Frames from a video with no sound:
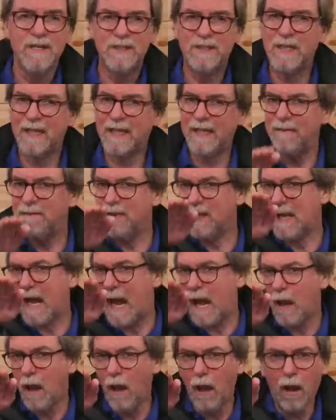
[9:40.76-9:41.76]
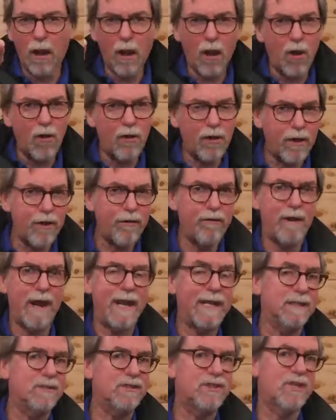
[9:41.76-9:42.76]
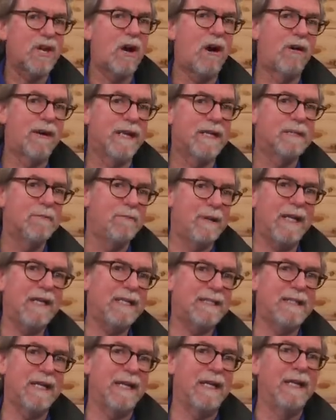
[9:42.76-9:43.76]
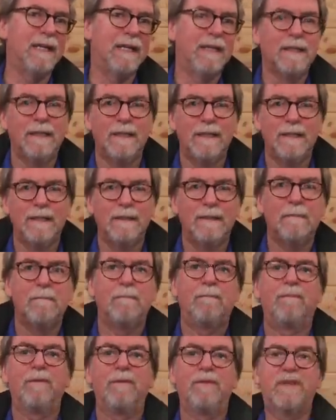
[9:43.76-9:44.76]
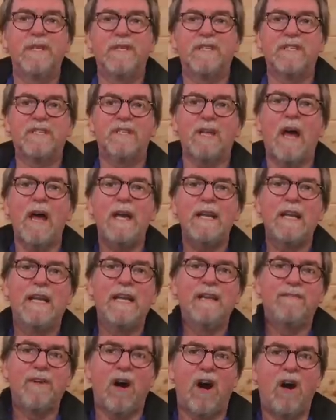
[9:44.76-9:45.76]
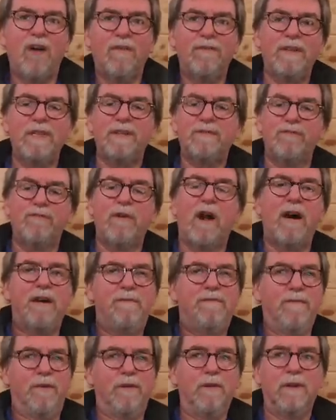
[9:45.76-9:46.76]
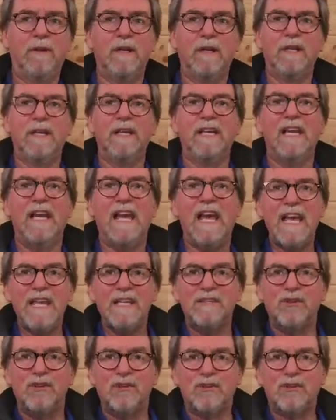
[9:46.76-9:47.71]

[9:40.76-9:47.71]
to give you that longer range targetability. The side lever on this rifle is